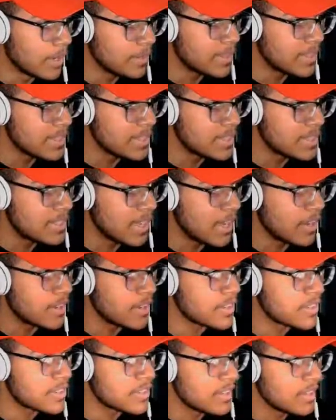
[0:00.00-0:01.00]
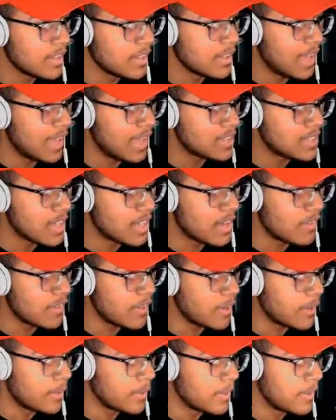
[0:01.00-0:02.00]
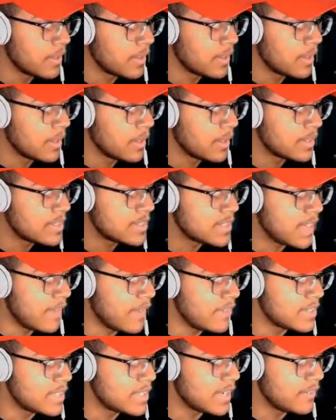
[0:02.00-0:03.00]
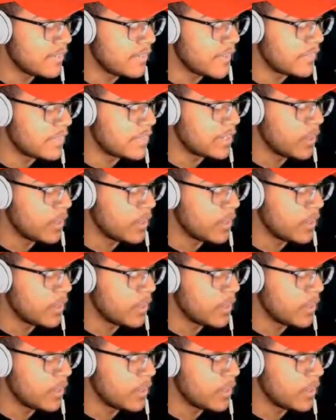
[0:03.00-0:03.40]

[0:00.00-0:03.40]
these stairs. Last arrow. Just stories. 1750 to